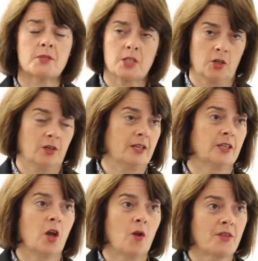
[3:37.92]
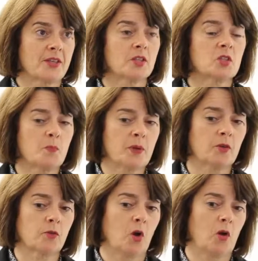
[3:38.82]
Absolutely. No, I think there's a
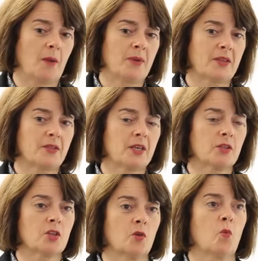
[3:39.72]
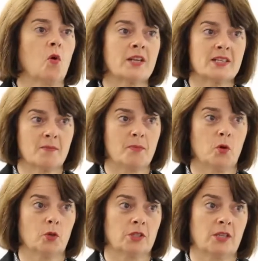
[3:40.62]
big role. I mean, I think that what is
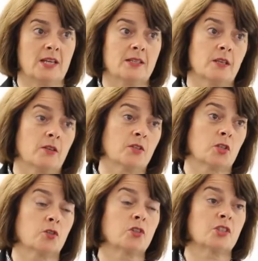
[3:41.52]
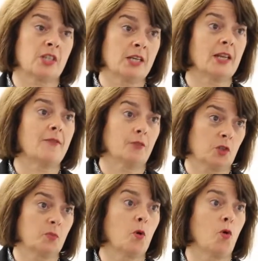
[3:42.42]
important is that there is also senior level
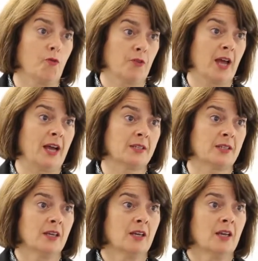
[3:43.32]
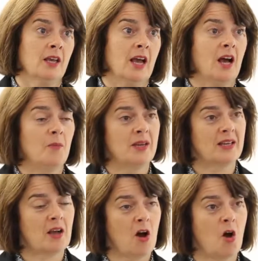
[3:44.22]
support for that.
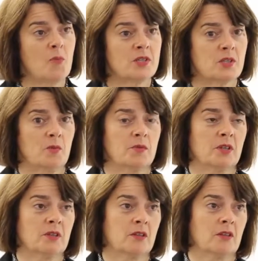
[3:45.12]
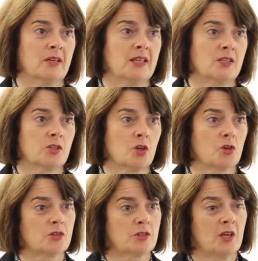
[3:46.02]
It can't be something that is
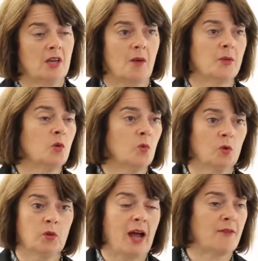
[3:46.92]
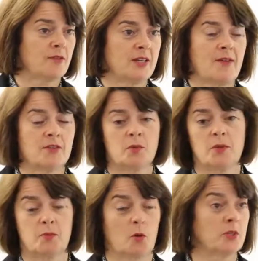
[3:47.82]
just, I mean, you will have
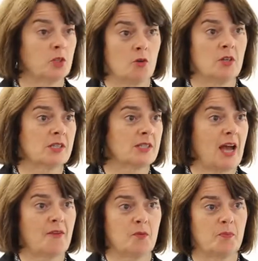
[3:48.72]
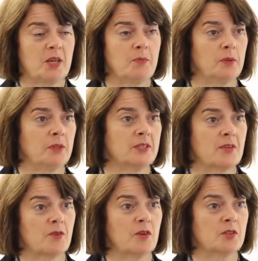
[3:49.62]
inevitably probably junior staff and people in
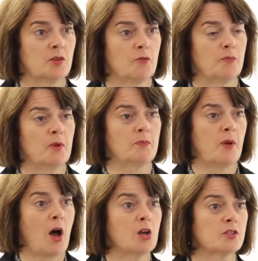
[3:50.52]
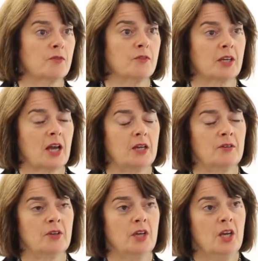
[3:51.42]
different sort of parts of the kind
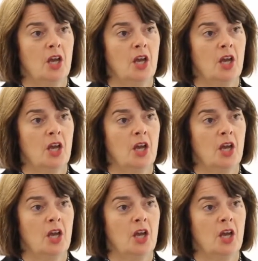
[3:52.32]
of